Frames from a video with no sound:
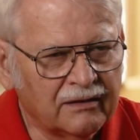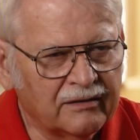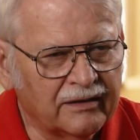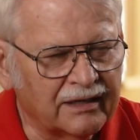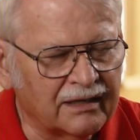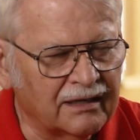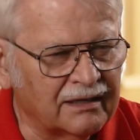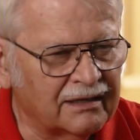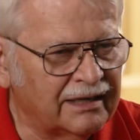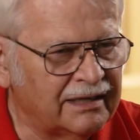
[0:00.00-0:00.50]
that
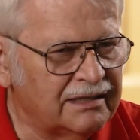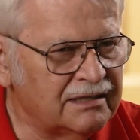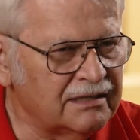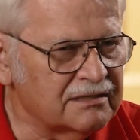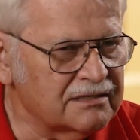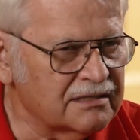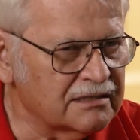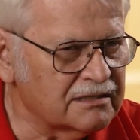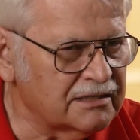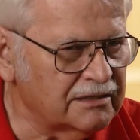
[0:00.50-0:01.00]
in
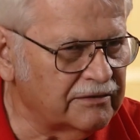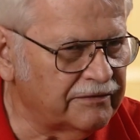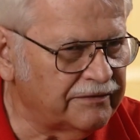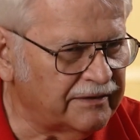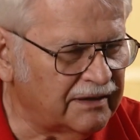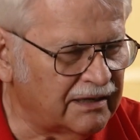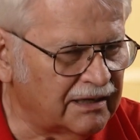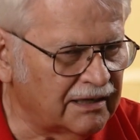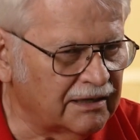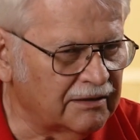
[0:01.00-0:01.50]

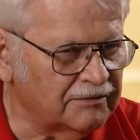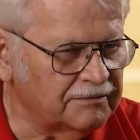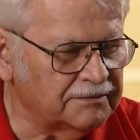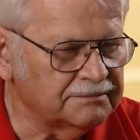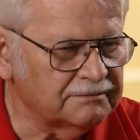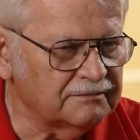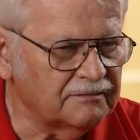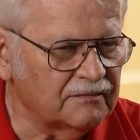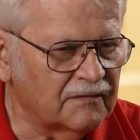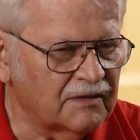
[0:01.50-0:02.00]
1965,
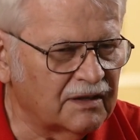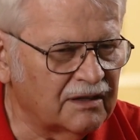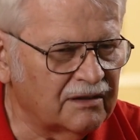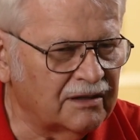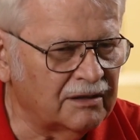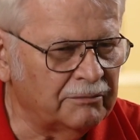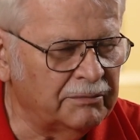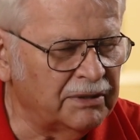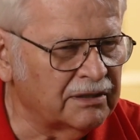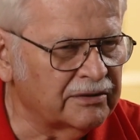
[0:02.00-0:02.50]

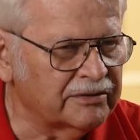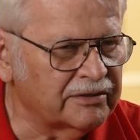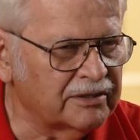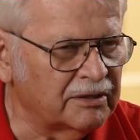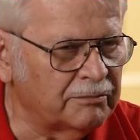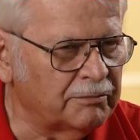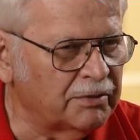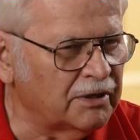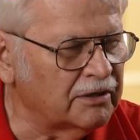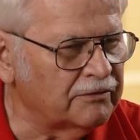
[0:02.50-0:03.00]
the
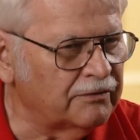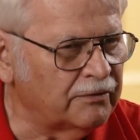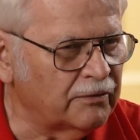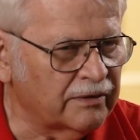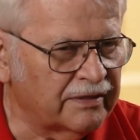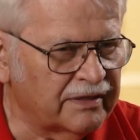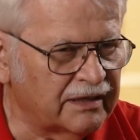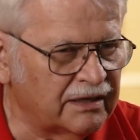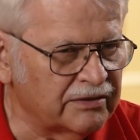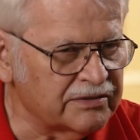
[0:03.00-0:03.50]
military brought
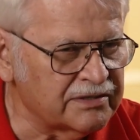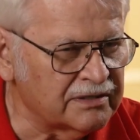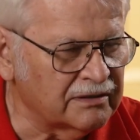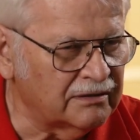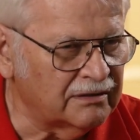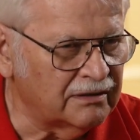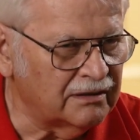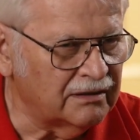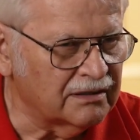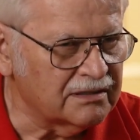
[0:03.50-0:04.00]
4,000
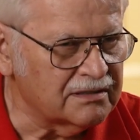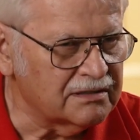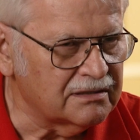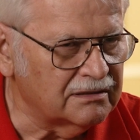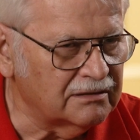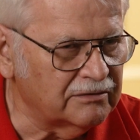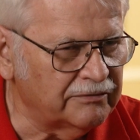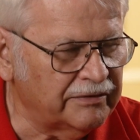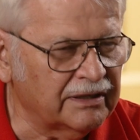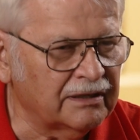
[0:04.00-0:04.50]
dogs
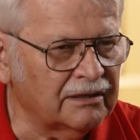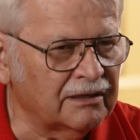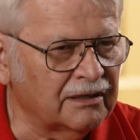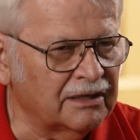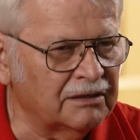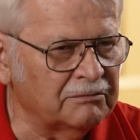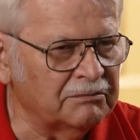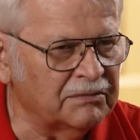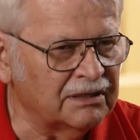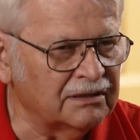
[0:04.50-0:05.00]
to
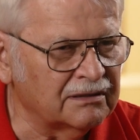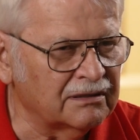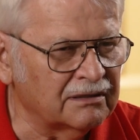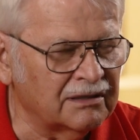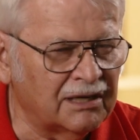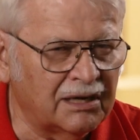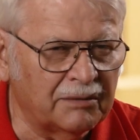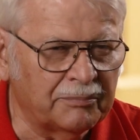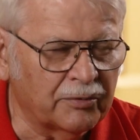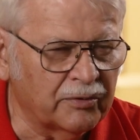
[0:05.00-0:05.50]
Vietnam
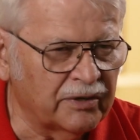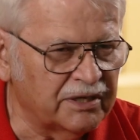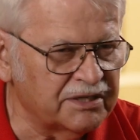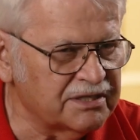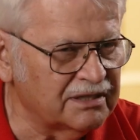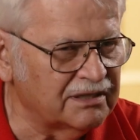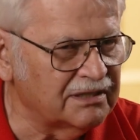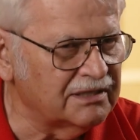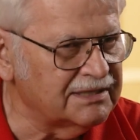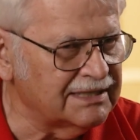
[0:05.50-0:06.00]
under
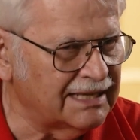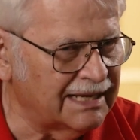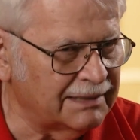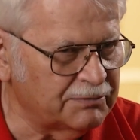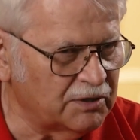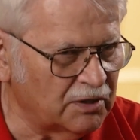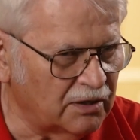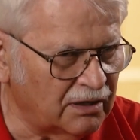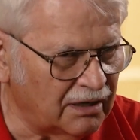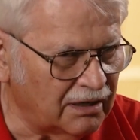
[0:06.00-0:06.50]
Operation
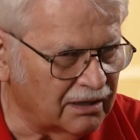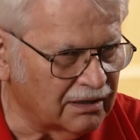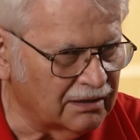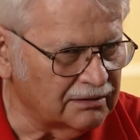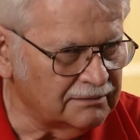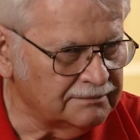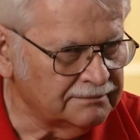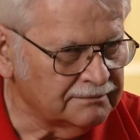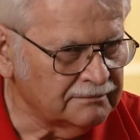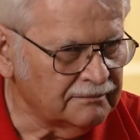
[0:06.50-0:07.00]
Top Dog.
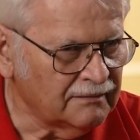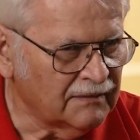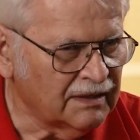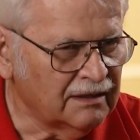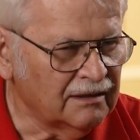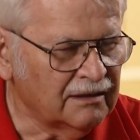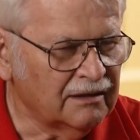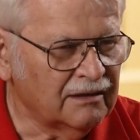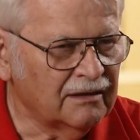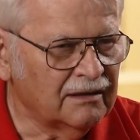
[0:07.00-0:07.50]

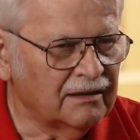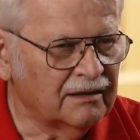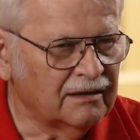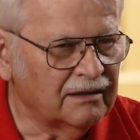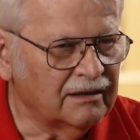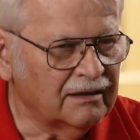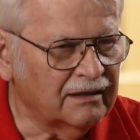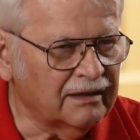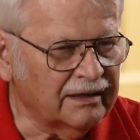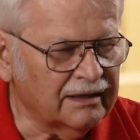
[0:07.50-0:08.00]

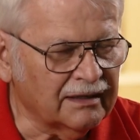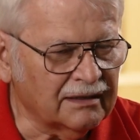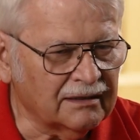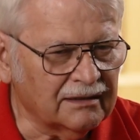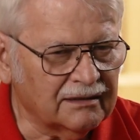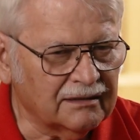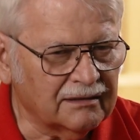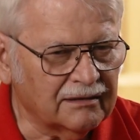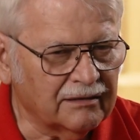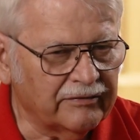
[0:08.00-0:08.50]

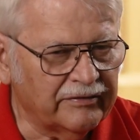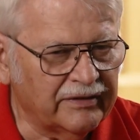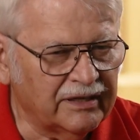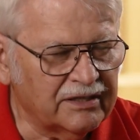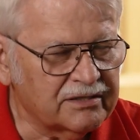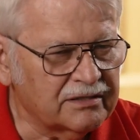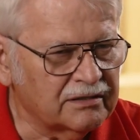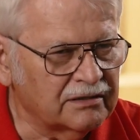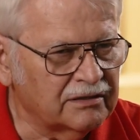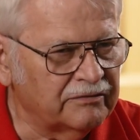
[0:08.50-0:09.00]
And uh, they
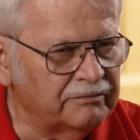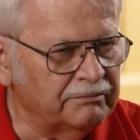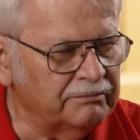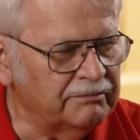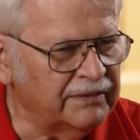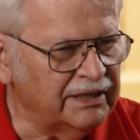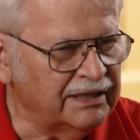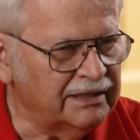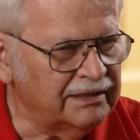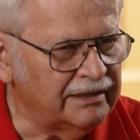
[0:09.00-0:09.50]
served
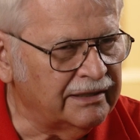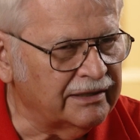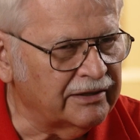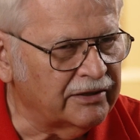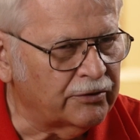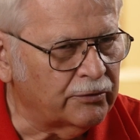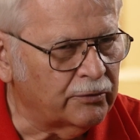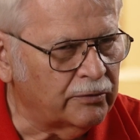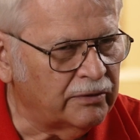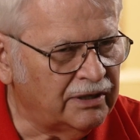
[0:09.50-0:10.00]
mainly in
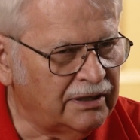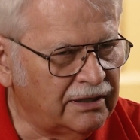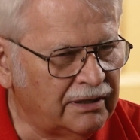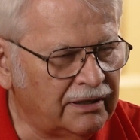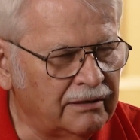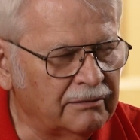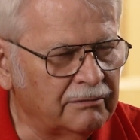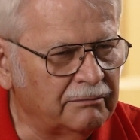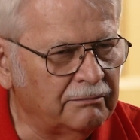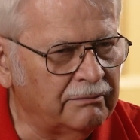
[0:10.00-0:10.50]

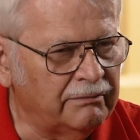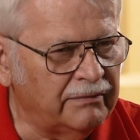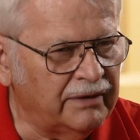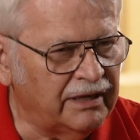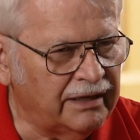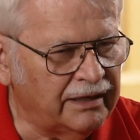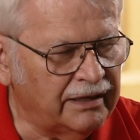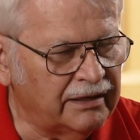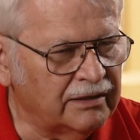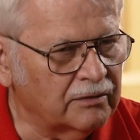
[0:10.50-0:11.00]
three
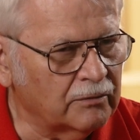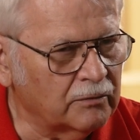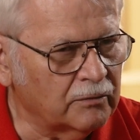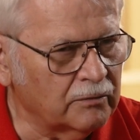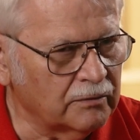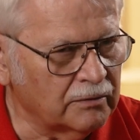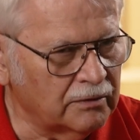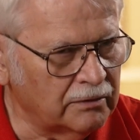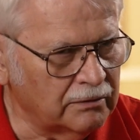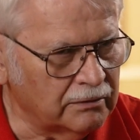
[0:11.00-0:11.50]
main
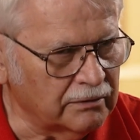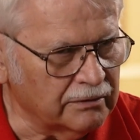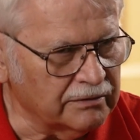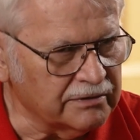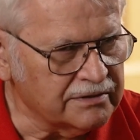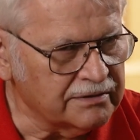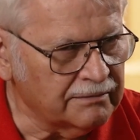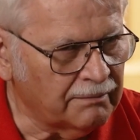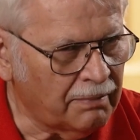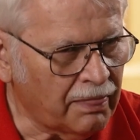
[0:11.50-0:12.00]

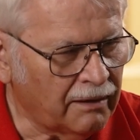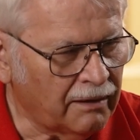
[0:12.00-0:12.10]
roles.